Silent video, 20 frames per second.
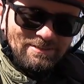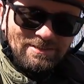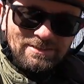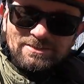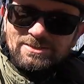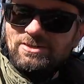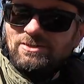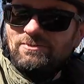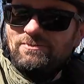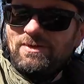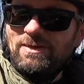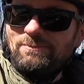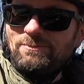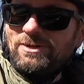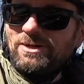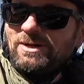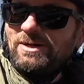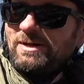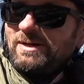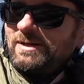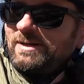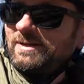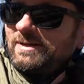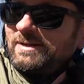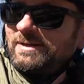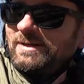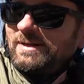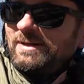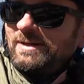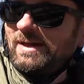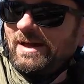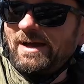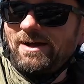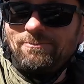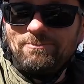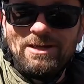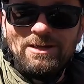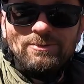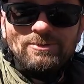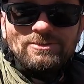since November, now
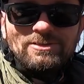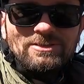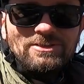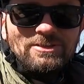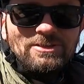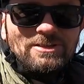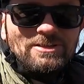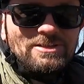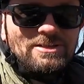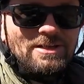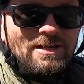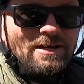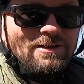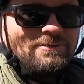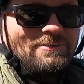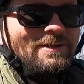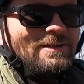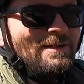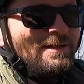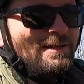I'm able to do this stuff.